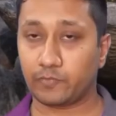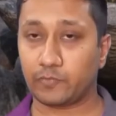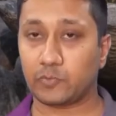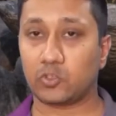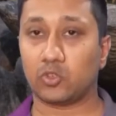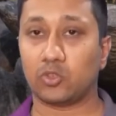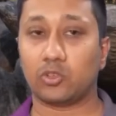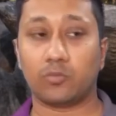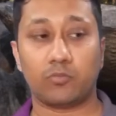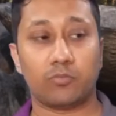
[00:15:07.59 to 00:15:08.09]

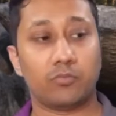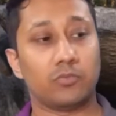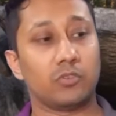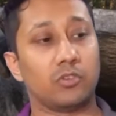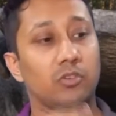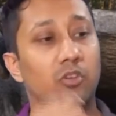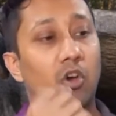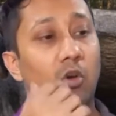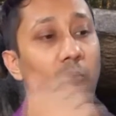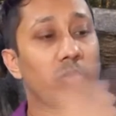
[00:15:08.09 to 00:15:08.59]
So the
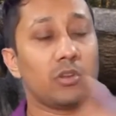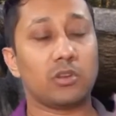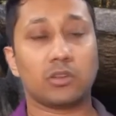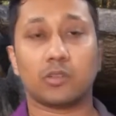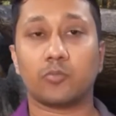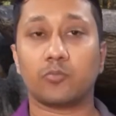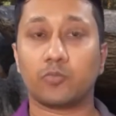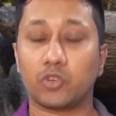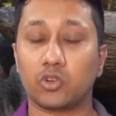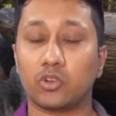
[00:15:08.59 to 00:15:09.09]
normal
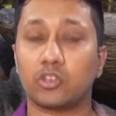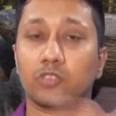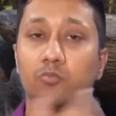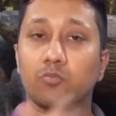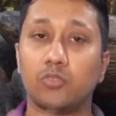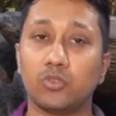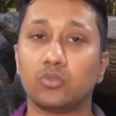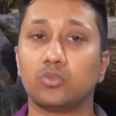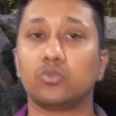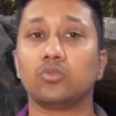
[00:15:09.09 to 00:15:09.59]
computer's
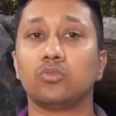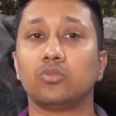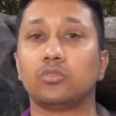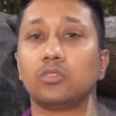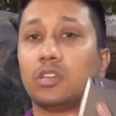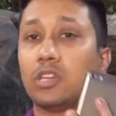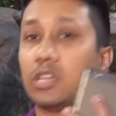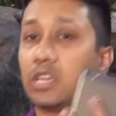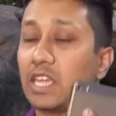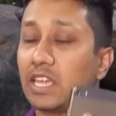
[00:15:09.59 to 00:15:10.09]

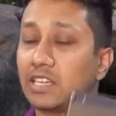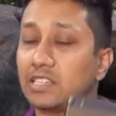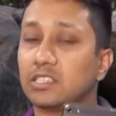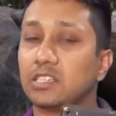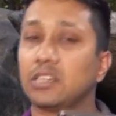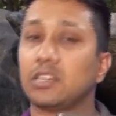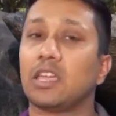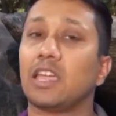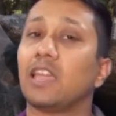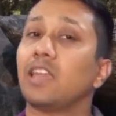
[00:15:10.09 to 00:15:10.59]
Bluetooth detects
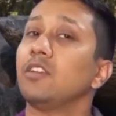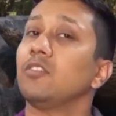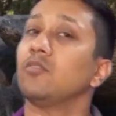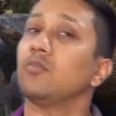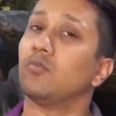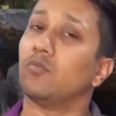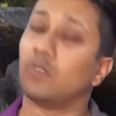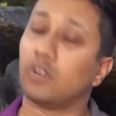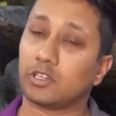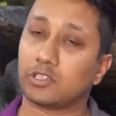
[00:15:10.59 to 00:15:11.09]
it and
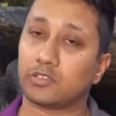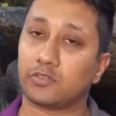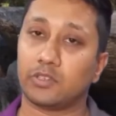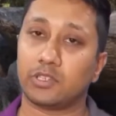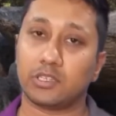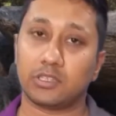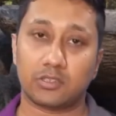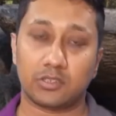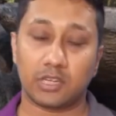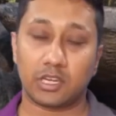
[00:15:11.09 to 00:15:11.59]
works with
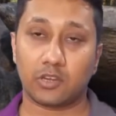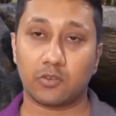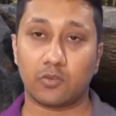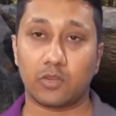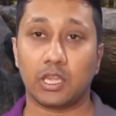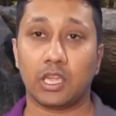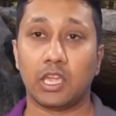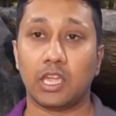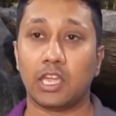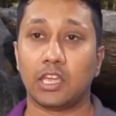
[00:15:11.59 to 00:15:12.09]
it straight
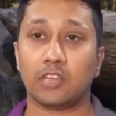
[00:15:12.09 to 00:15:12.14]
away.